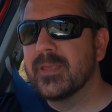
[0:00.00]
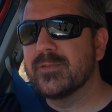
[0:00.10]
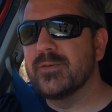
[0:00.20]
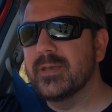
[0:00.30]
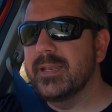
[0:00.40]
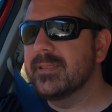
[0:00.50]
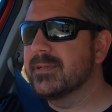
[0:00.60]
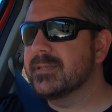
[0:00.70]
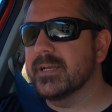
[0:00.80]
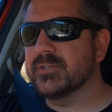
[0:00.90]
So you can either
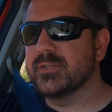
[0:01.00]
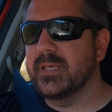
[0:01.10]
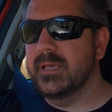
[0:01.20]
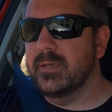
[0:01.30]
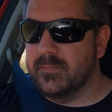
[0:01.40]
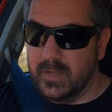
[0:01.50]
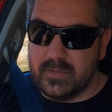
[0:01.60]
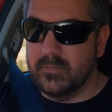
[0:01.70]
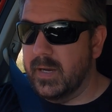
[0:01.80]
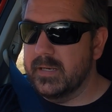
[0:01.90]
touch the
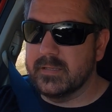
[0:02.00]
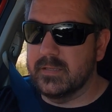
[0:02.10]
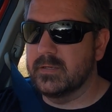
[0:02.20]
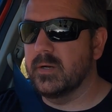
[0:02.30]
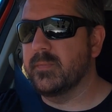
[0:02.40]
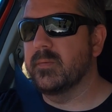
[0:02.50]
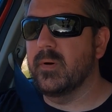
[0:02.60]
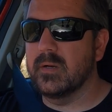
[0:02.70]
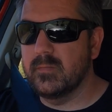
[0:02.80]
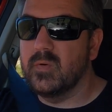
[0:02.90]
plus or minus at the top or the
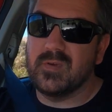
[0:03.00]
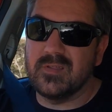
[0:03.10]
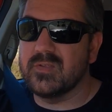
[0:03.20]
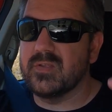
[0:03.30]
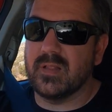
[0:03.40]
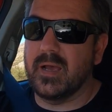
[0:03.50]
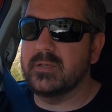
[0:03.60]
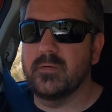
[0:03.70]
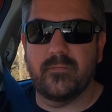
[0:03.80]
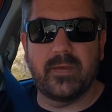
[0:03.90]
bottom, or you can
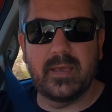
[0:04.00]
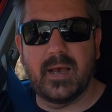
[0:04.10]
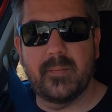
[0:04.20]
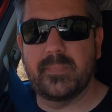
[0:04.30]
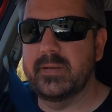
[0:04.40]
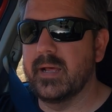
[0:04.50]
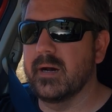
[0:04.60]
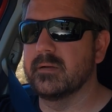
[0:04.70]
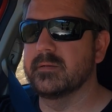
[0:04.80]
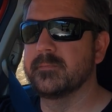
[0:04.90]
slide your finger up and
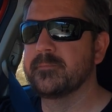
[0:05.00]
down.